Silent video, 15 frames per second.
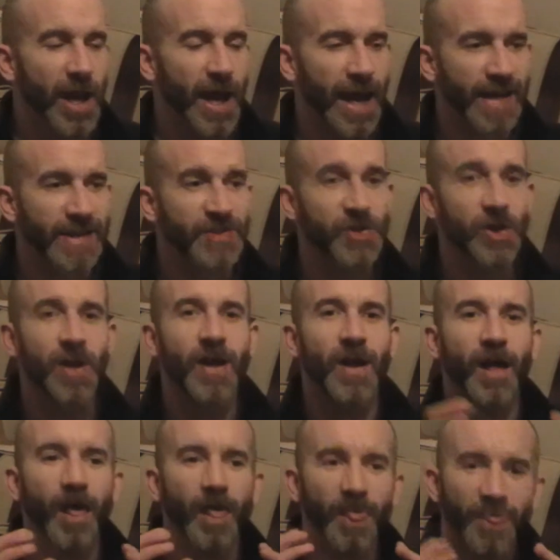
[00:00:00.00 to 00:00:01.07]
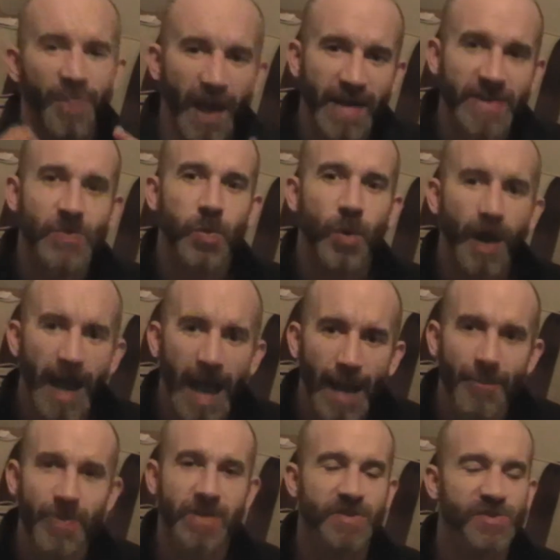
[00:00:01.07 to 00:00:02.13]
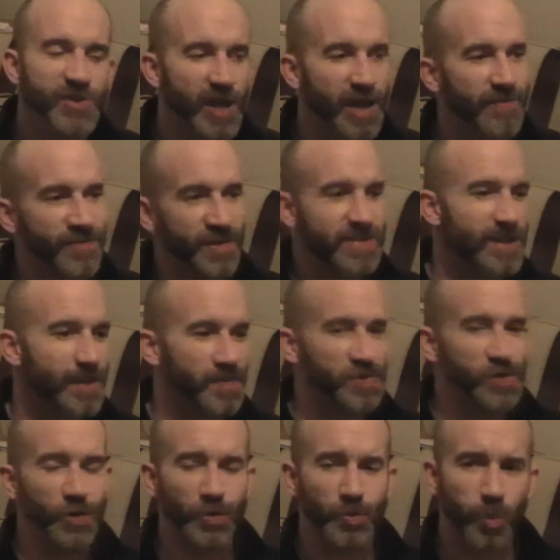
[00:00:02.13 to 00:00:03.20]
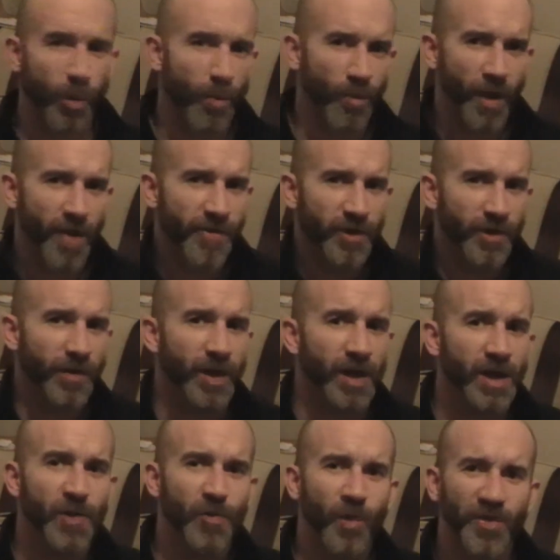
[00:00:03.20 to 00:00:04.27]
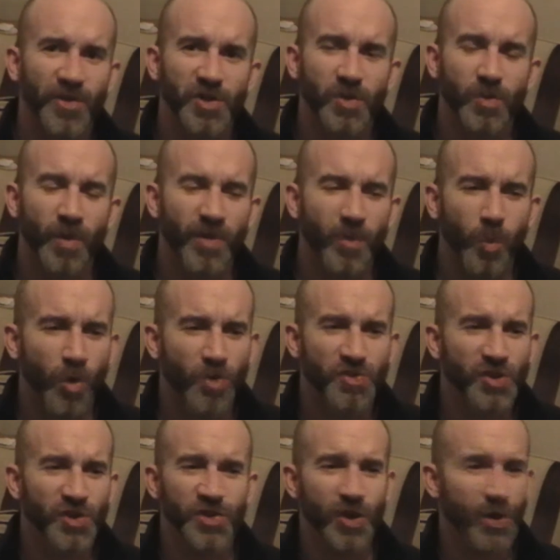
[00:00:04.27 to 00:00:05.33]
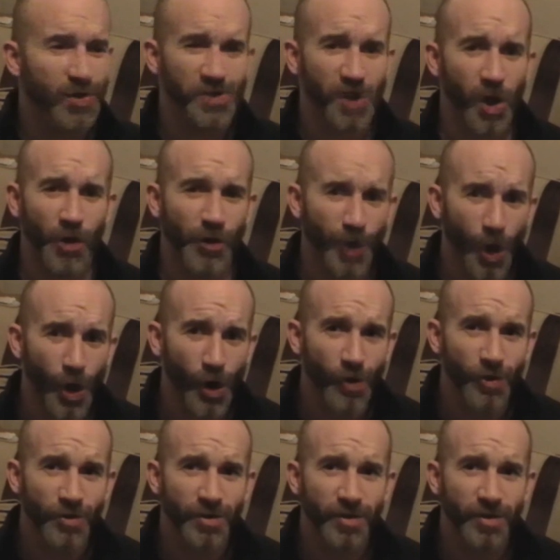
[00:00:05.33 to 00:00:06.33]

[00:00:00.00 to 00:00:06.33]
And that's what happens in this episode, one way or another. Whether Watson knows it or not,